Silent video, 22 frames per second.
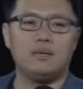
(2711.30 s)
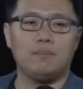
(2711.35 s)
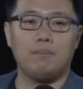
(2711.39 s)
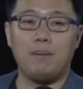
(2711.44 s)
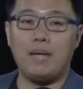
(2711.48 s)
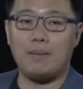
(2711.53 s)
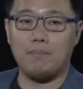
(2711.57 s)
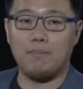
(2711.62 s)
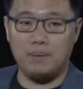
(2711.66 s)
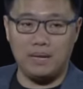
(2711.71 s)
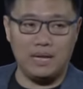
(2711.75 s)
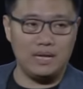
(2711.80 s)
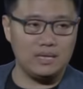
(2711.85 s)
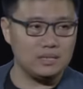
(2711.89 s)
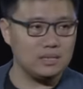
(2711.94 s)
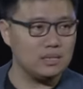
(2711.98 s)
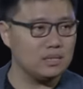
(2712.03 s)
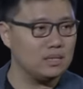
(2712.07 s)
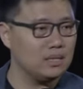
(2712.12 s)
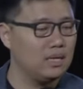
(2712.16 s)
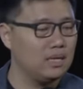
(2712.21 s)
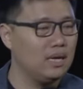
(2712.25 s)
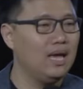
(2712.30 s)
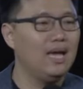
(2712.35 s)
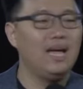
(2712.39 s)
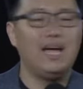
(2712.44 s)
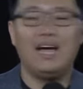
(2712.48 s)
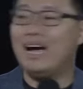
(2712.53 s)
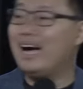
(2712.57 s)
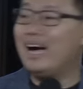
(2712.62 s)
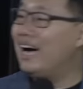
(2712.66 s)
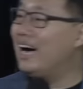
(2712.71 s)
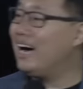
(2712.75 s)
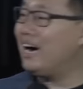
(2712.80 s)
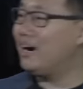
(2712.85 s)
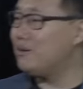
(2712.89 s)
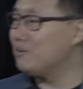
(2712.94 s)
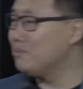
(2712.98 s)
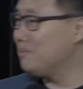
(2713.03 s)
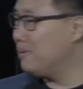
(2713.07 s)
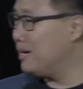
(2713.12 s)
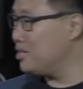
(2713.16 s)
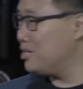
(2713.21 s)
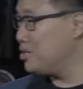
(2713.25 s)
bad place. How
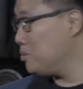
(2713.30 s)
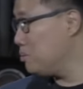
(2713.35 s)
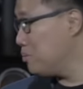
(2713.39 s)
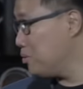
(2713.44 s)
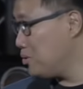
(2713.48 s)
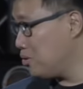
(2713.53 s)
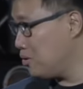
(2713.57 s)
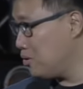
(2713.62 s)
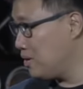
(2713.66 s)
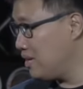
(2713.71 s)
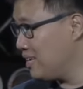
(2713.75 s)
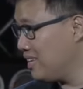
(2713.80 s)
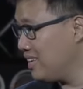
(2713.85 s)
much more?